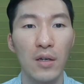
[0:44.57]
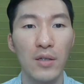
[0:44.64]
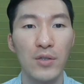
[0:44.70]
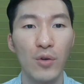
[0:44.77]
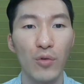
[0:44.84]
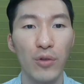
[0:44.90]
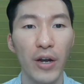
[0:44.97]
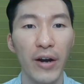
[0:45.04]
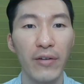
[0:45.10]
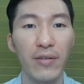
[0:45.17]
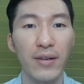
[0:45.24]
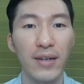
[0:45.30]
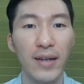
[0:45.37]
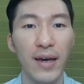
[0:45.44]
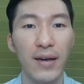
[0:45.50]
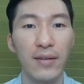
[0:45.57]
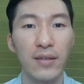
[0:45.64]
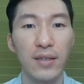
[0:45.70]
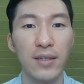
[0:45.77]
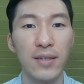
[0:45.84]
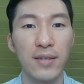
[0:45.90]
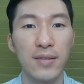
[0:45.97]
So thyroid
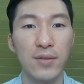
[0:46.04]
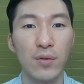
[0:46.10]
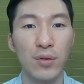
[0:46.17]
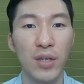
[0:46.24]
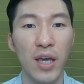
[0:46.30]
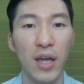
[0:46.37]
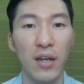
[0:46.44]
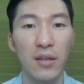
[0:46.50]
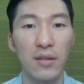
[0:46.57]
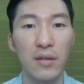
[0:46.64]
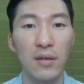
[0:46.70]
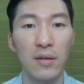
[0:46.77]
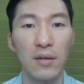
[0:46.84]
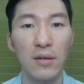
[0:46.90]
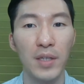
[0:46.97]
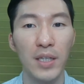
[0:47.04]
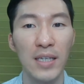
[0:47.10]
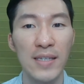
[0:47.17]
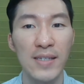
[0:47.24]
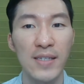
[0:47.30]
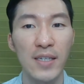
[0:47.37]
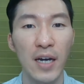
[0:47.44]
gland is located
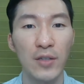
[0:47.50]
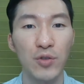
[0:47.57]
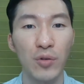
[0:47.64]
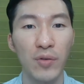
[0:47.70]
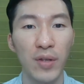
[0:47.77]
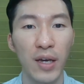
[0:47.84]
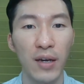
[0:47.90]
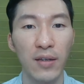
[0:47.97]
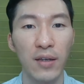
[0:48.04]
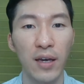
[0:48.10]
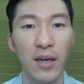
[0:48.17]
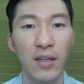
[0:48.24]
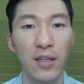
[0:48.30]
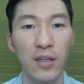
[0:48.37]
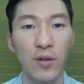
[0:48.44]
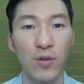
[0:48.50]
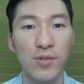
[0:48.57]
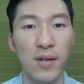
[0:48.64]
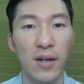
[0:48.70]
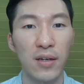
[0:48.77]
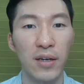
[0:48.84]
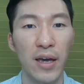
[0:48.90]
inside your neck and it
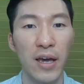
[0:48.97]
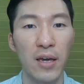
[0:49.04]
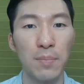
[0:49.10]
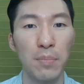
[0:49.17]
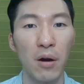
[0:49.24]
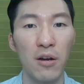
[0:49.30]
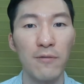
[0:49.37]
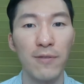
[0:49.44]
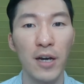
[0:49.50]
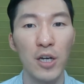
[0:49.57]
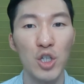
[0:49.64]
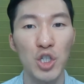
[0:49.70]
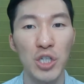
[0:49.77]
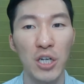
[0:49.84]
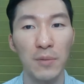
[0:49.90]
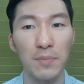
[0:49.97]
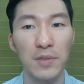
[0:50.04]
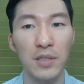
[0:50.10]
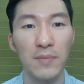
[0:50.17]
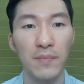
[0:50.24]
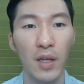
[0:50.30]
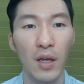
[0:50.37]
looks like a butterfly shaped.
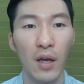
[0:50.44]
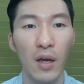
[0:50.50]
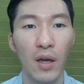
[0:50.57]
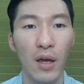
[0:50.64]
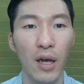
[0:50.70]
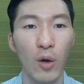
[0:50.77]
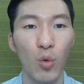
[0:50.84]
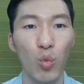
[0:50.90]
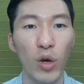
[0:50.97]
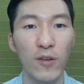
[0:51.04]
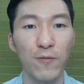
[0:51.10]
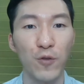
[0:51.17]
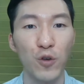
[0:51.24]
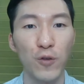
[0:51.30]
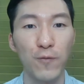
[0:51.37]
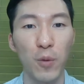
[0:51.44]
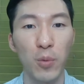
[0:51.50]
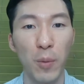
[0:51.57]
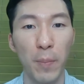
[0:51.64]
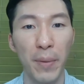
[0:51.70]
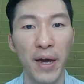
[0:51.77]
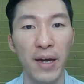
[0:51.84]
And when viewed from
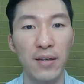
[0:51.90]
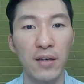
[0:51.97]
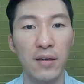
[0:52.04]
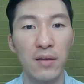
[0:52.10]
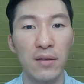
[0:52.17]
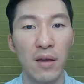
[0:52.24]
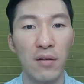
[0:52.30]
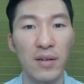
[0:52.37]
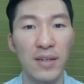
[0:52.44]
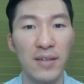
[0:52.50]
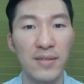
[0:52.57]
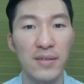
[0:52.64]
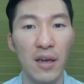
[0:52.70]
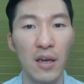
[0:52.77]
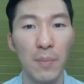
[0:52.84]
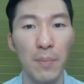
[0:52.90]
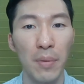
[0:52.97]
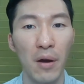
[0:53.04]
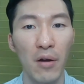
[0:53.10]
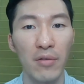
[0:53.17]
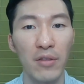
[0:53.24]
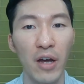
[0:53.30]
the back, there is a
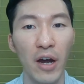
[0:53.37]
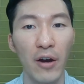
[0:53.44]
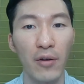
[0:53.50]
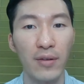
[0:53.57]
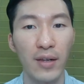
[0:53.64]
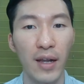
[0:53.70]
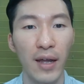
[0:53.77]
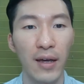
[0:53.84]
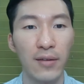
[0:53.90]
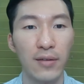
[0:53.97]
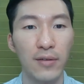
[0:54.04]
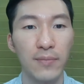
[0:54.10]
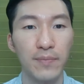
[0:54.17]
parathyroid gland.